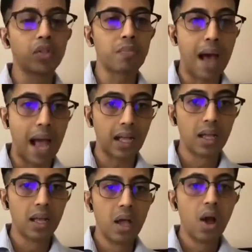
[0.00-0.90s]
or the
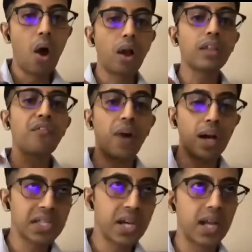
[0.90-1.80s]
first industry that
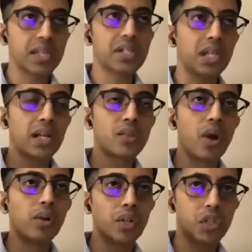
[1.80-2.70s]
is going to respond
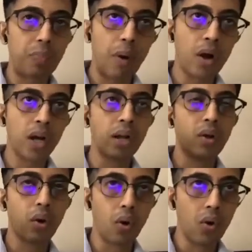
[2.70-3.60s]
and grow,
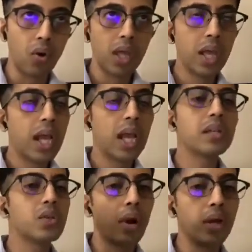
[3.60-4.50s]
it is going to be the
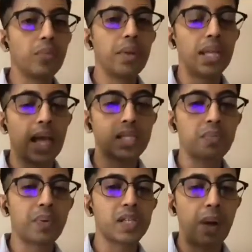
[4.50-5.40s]
express parcel
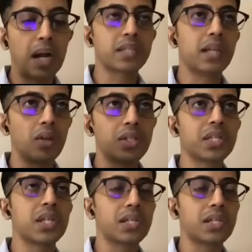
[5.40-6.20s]
logistics industry.